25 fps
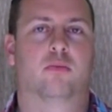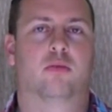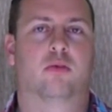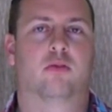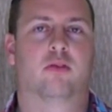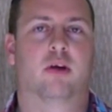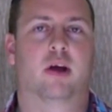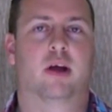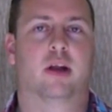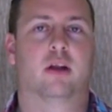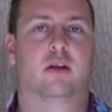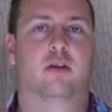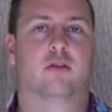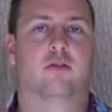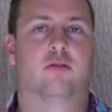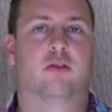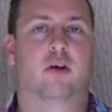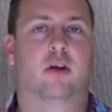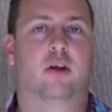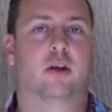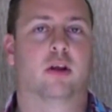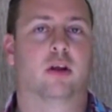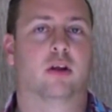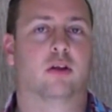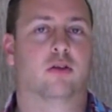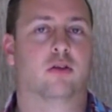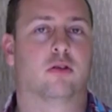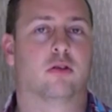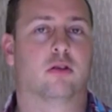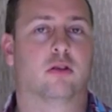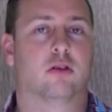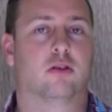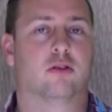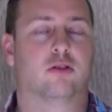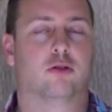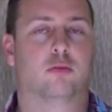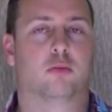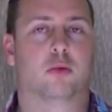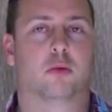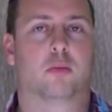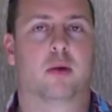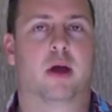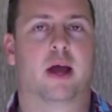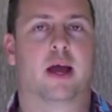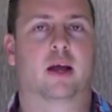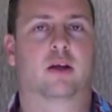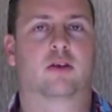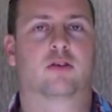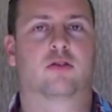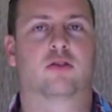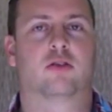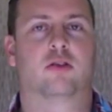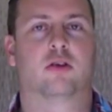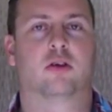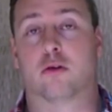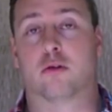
provided funding to these super PACs.